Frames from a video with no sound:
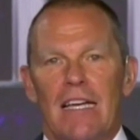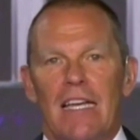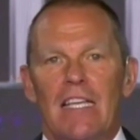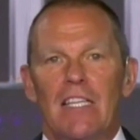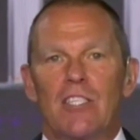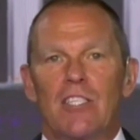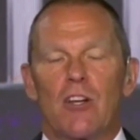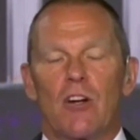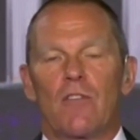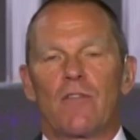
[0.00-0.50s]
He
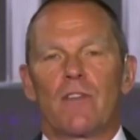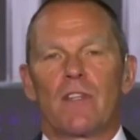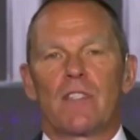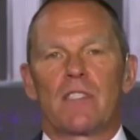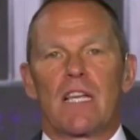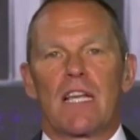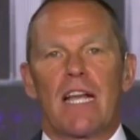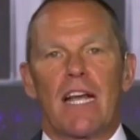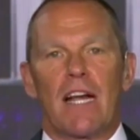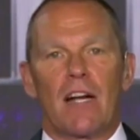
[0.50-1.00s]
served as
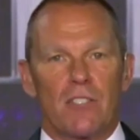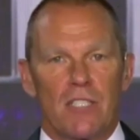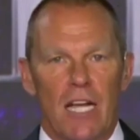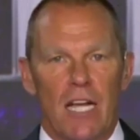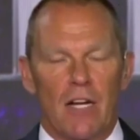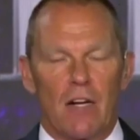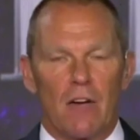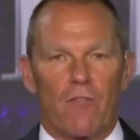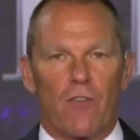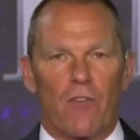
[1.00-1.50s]
a
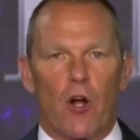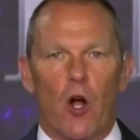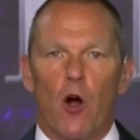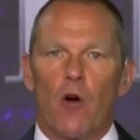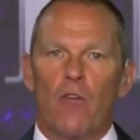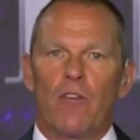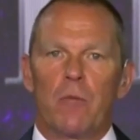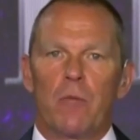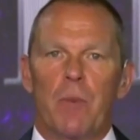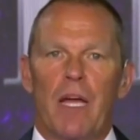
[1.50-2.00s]
caretaker for
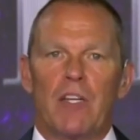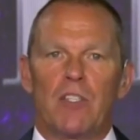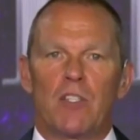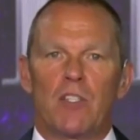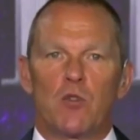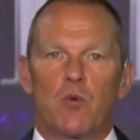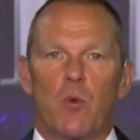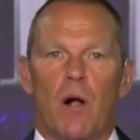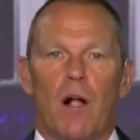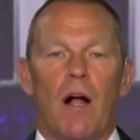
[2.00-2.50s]
COVID
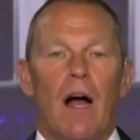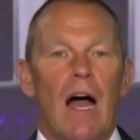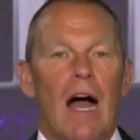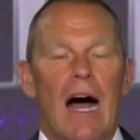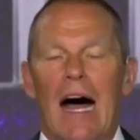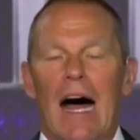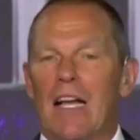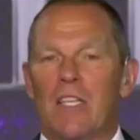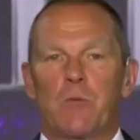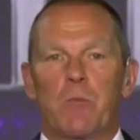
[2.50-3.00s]
patients while
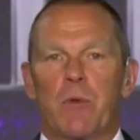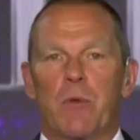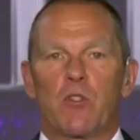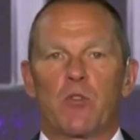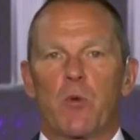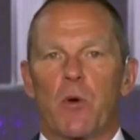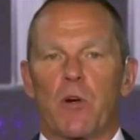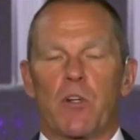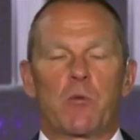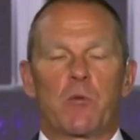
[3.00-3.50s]

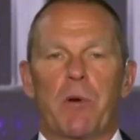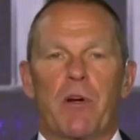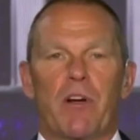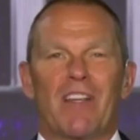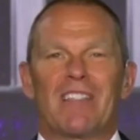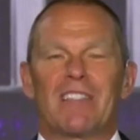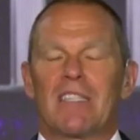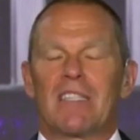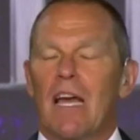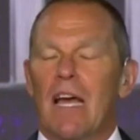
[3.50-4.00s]
hospitals were
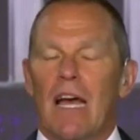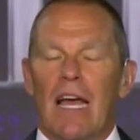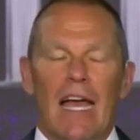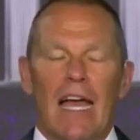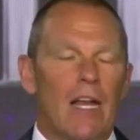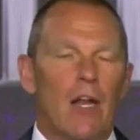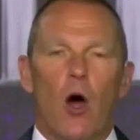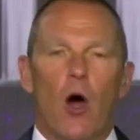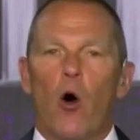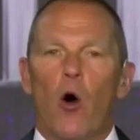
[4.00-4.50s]
experiencing
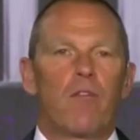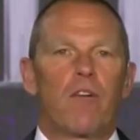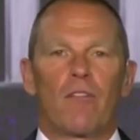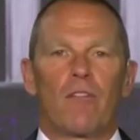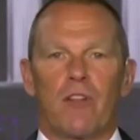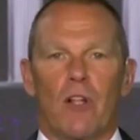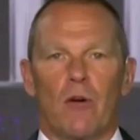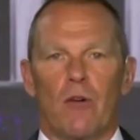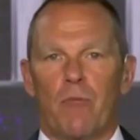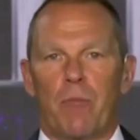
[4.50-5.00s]
an
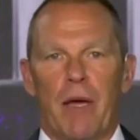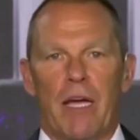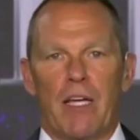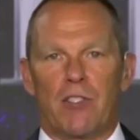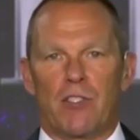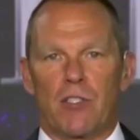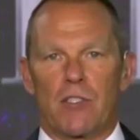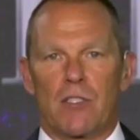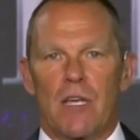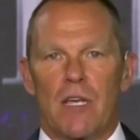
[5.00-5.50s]
overflow of
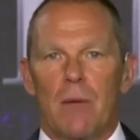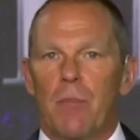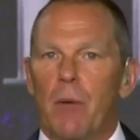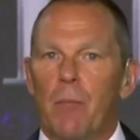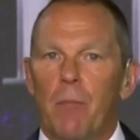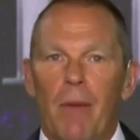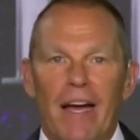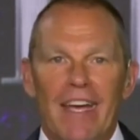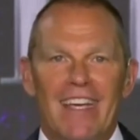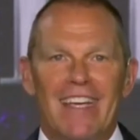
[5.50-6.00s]
patients.
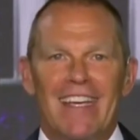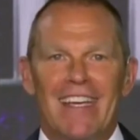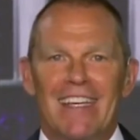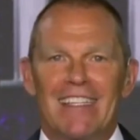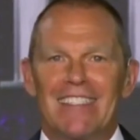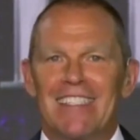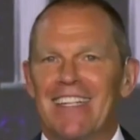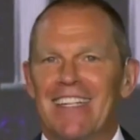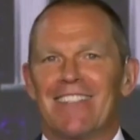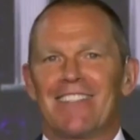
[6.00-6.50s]
But Mike
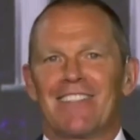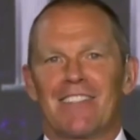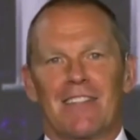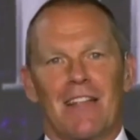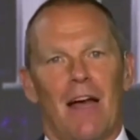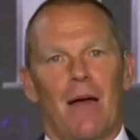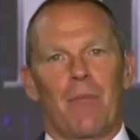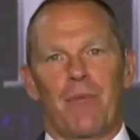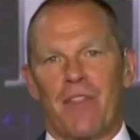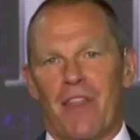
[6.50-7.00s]
didn't
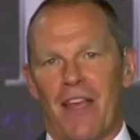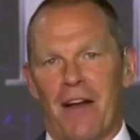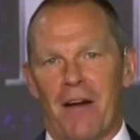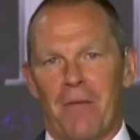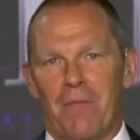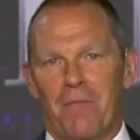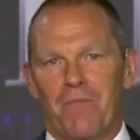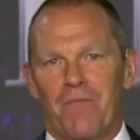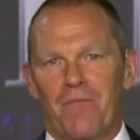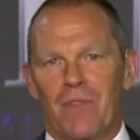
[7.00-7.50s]
stop
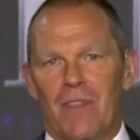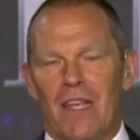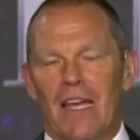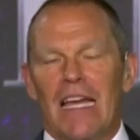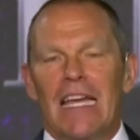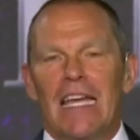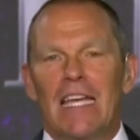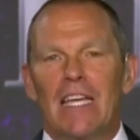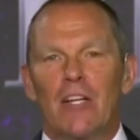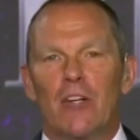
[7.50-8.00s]
there.
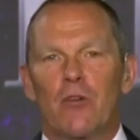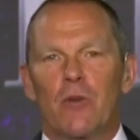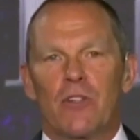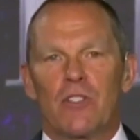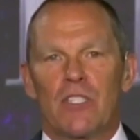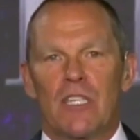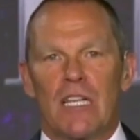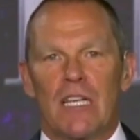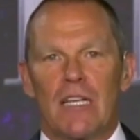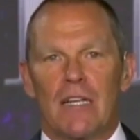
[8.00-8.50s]
He and
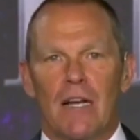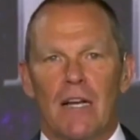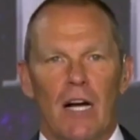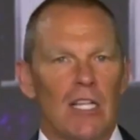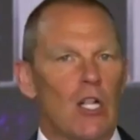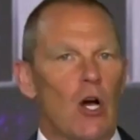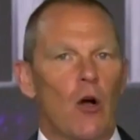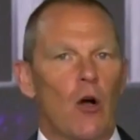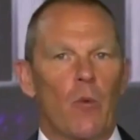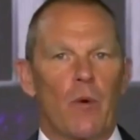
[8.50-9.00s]
Christine,
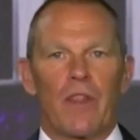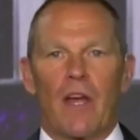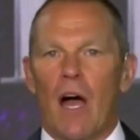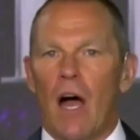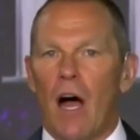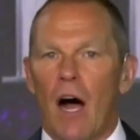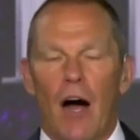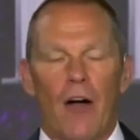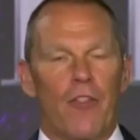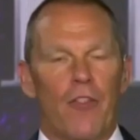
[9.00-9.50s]
along with
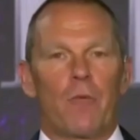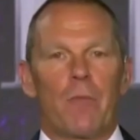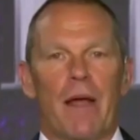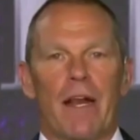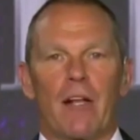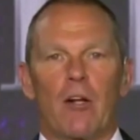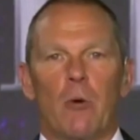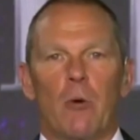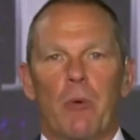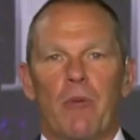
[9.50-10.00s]
other
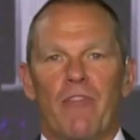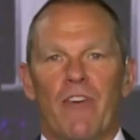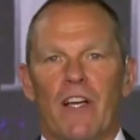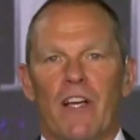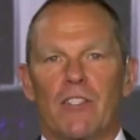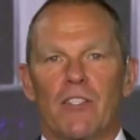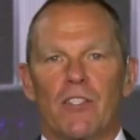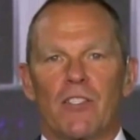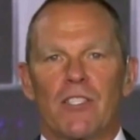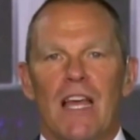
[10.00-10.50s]
medical
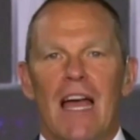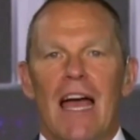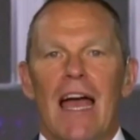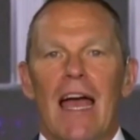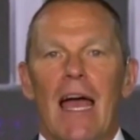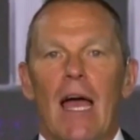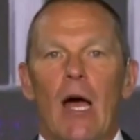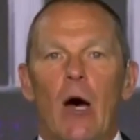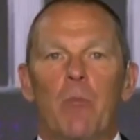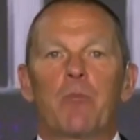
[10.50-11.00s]
professionals,
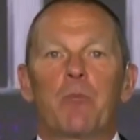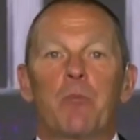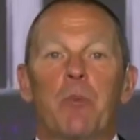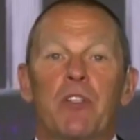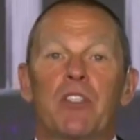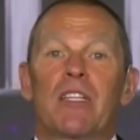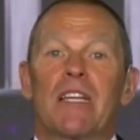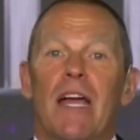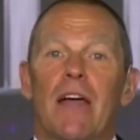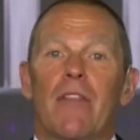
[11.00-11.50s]
helped
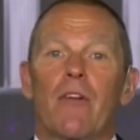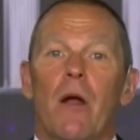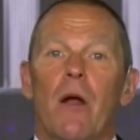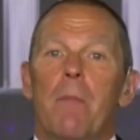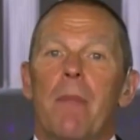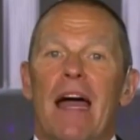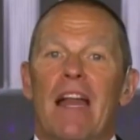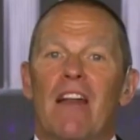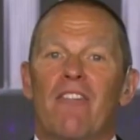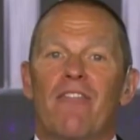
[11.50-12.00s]
put together
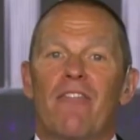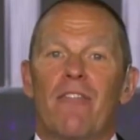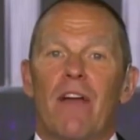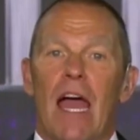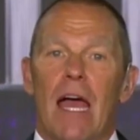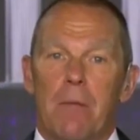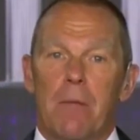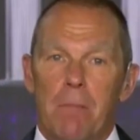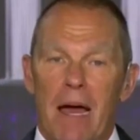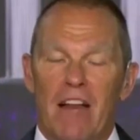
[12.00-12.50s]

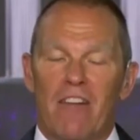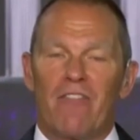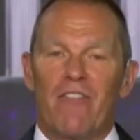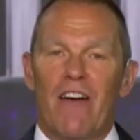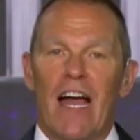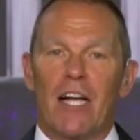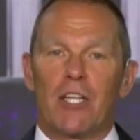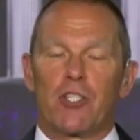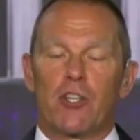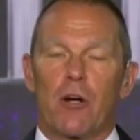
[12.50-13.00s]
and
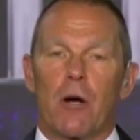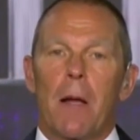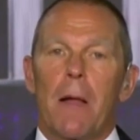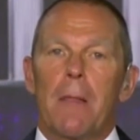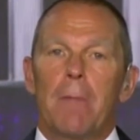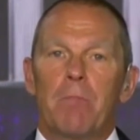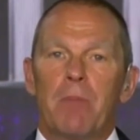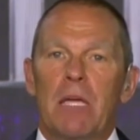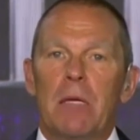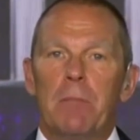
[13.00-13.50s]
manufacture
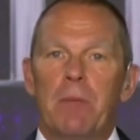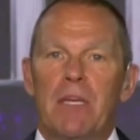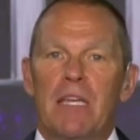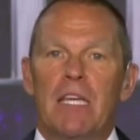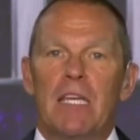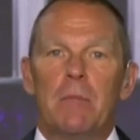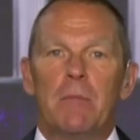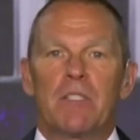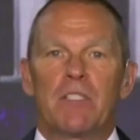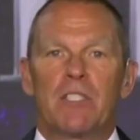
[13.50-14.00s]

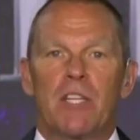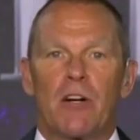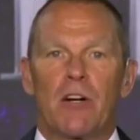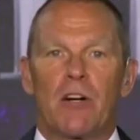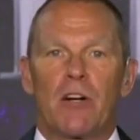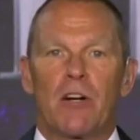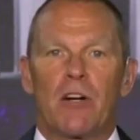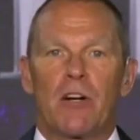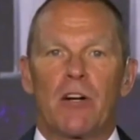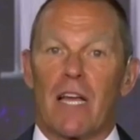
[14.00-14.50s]
PPE
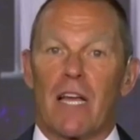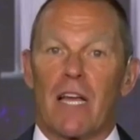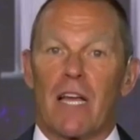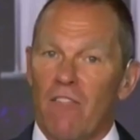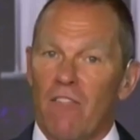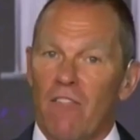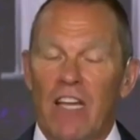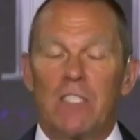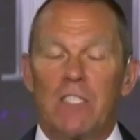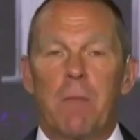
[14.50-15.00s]
materials like
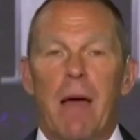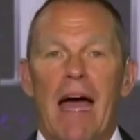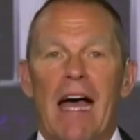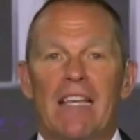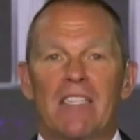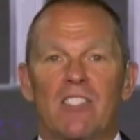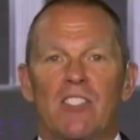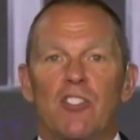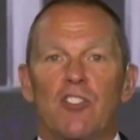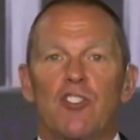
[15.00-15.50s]
face
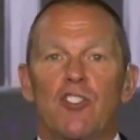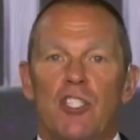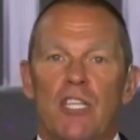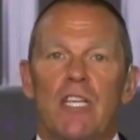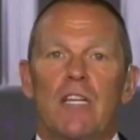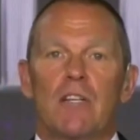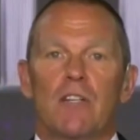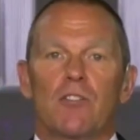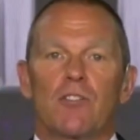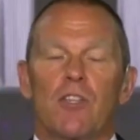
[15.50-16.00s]
masks and
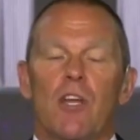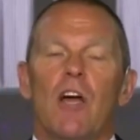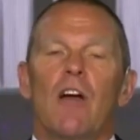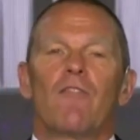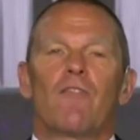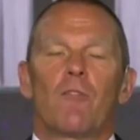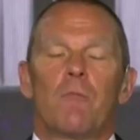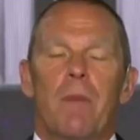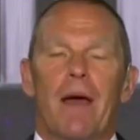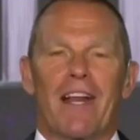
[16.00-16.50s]
shields
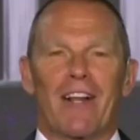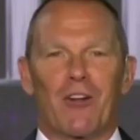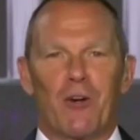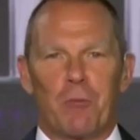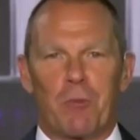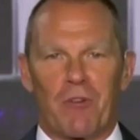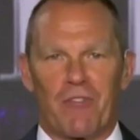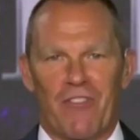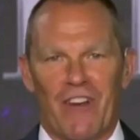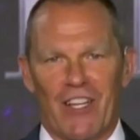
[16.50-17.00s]
for medical
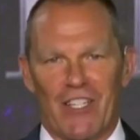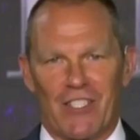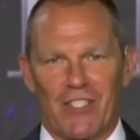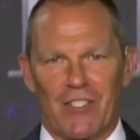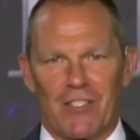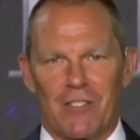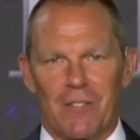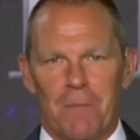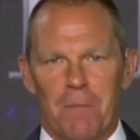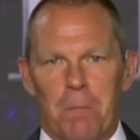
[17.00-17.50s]

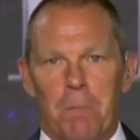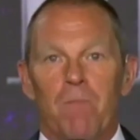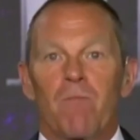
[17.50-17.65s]
professionals.